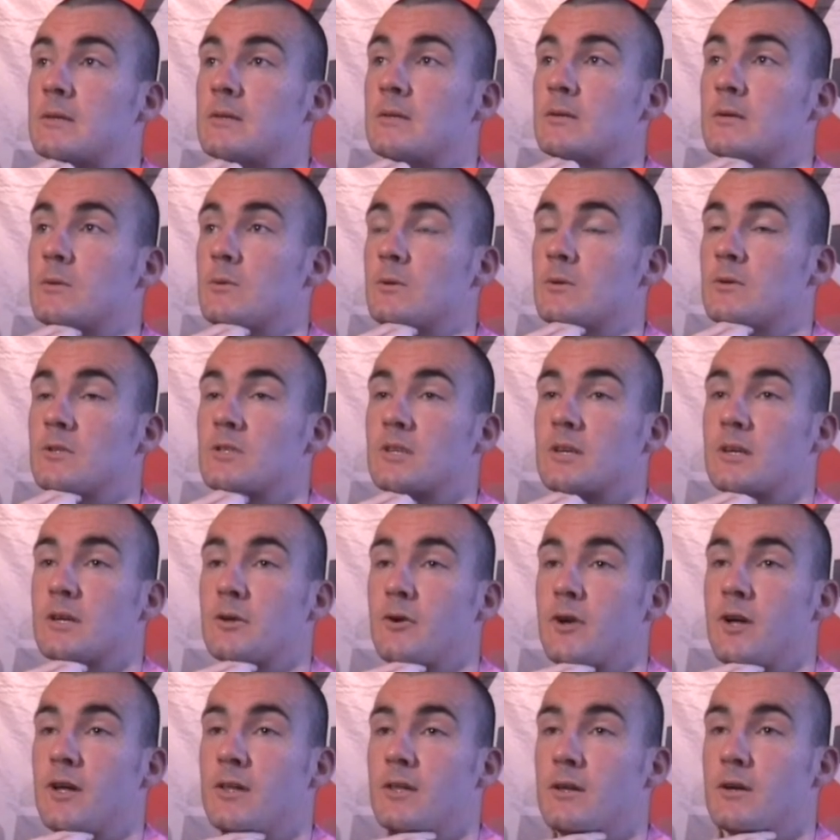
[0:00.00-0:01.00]
I wouldn't say
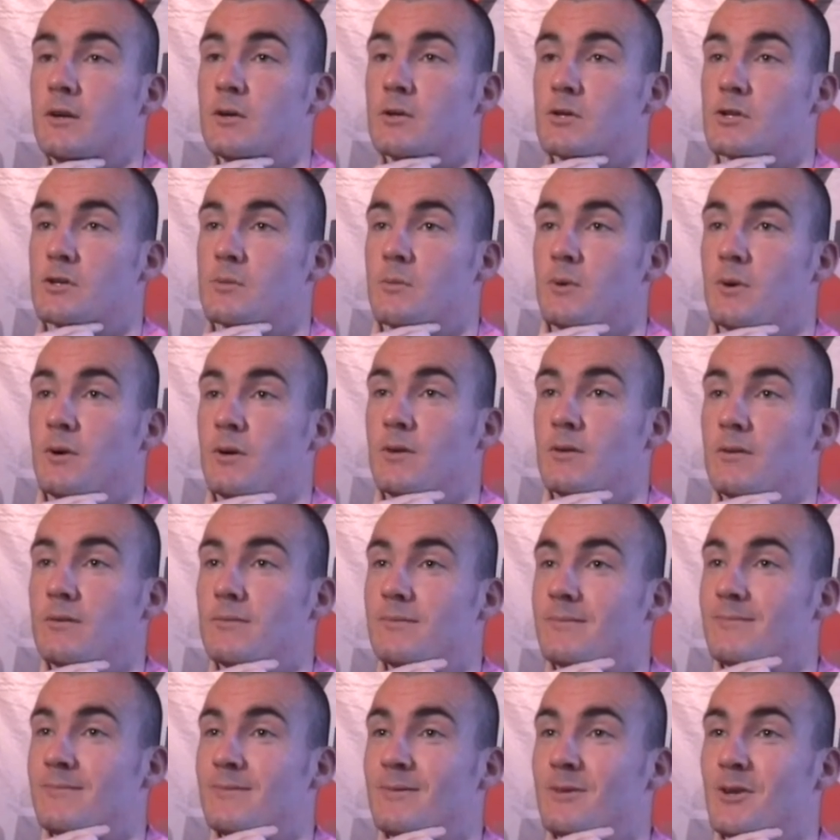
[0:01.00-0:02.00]
Gretna or a small
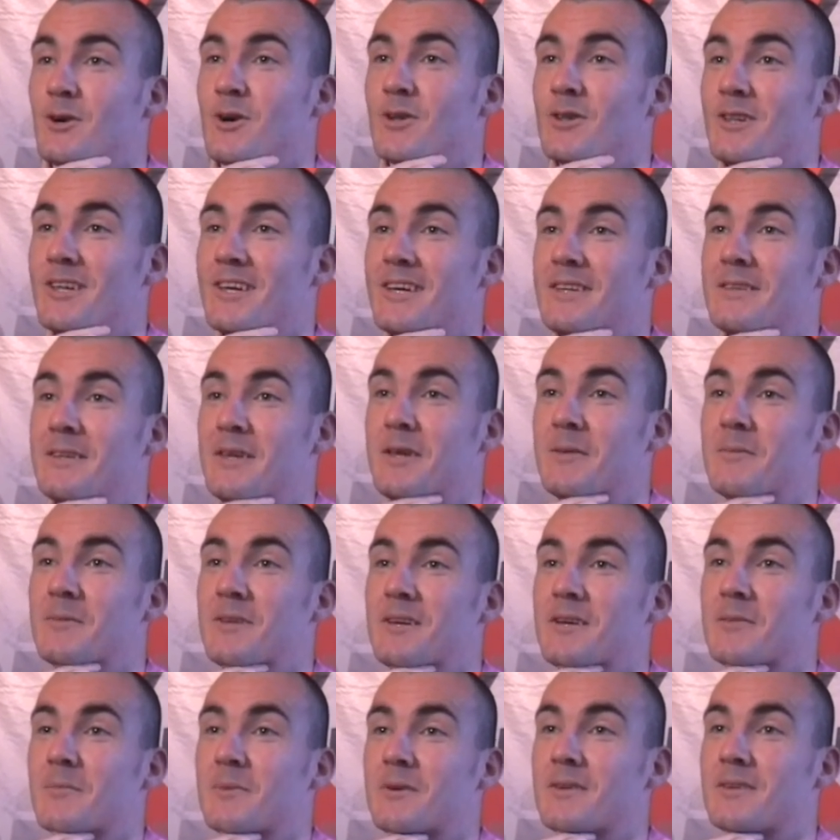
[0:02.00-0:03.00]
non-league team,
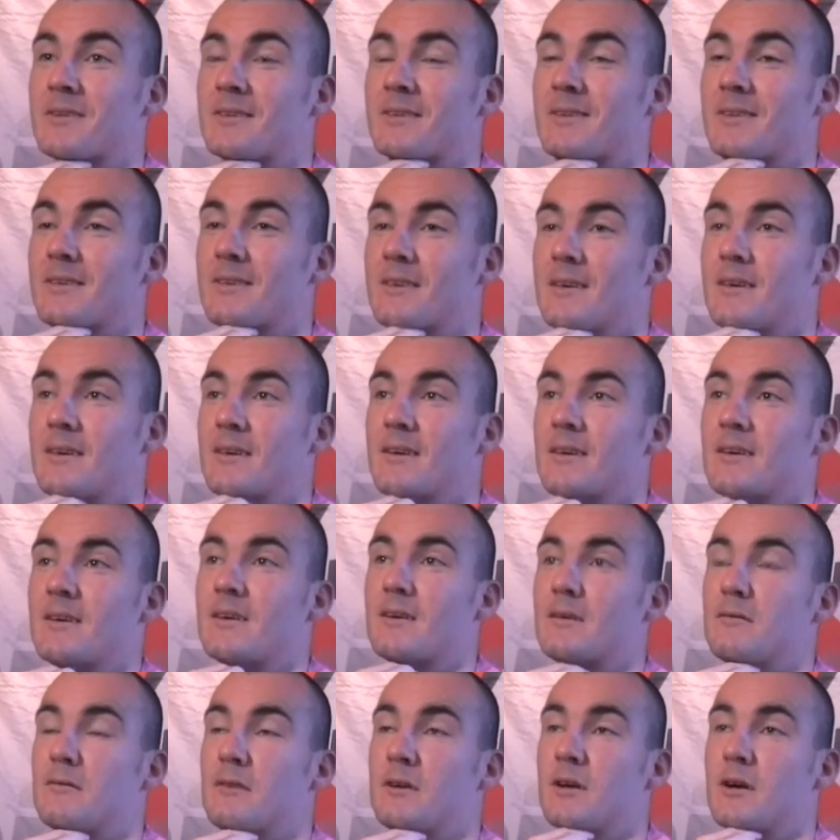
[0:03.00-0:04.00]
like, but
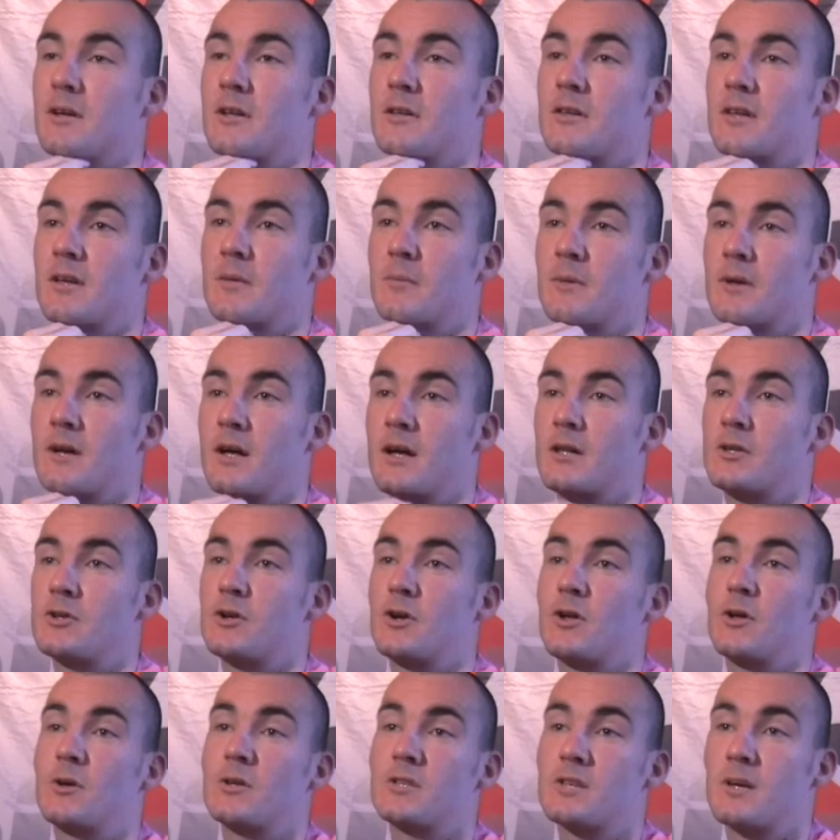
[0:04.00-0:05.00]
if you got a team like that,
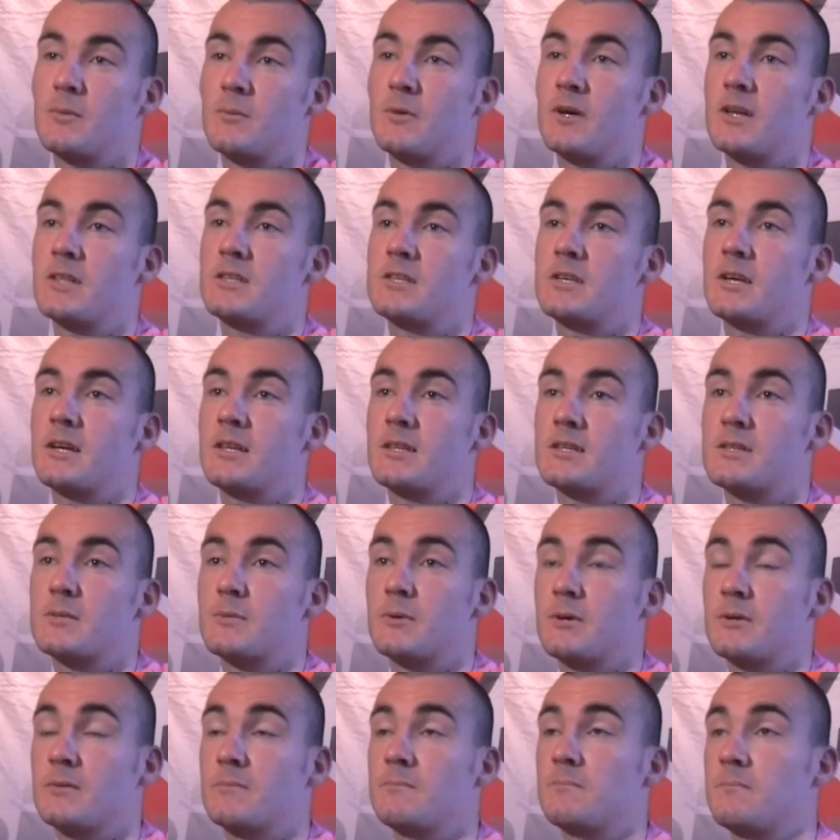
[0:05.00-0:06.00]
you're always on with a chance,
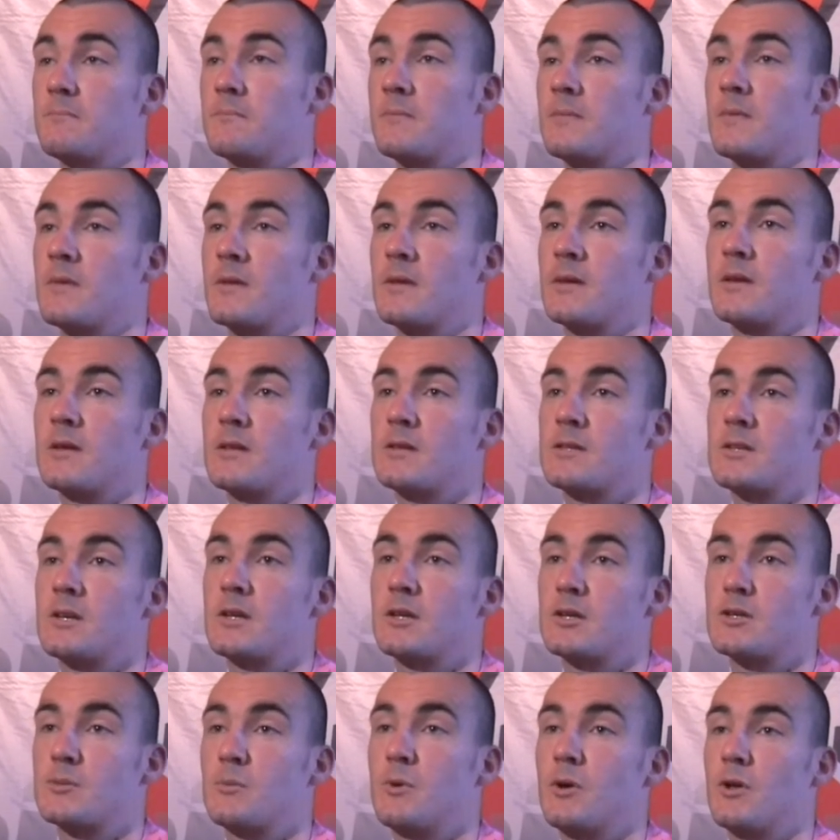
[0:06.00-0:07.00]
but I'd say
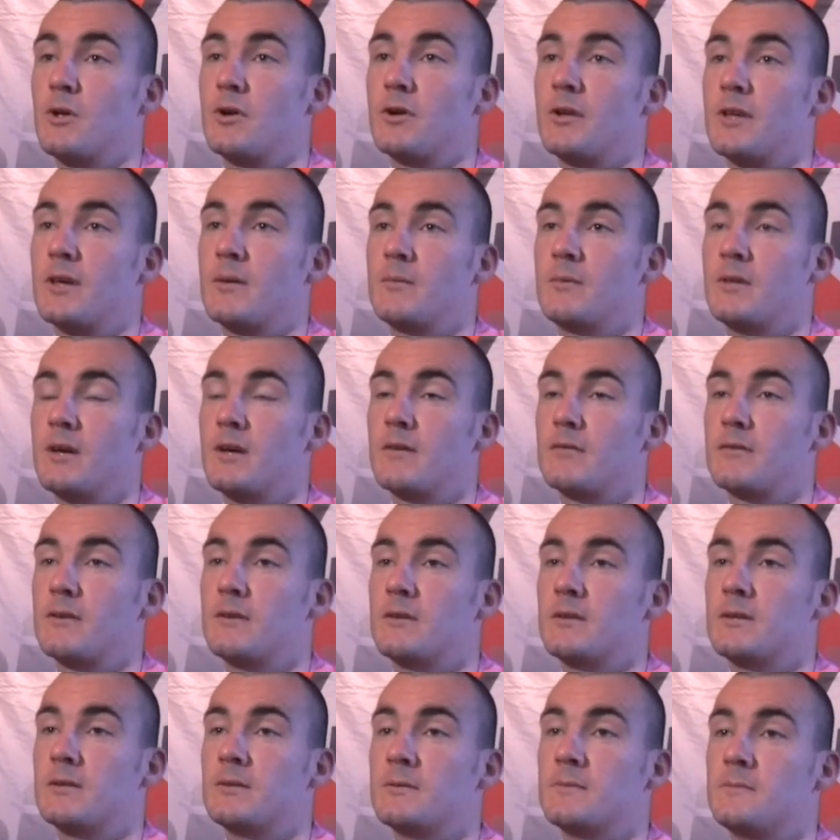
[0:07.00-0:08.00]
a smaller team,
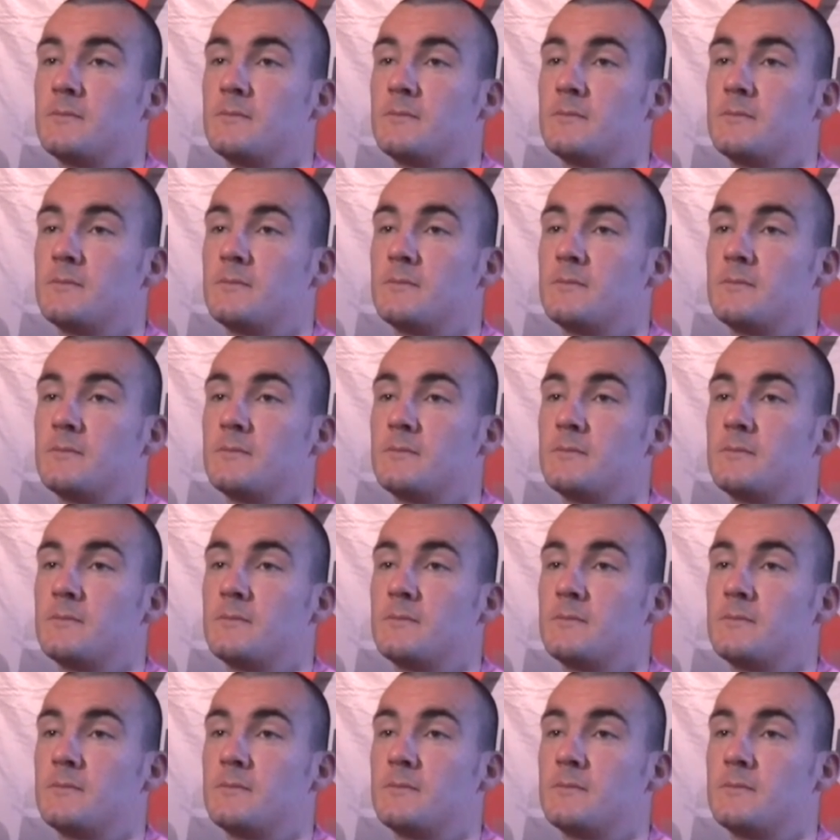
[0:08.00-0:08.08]
definitely.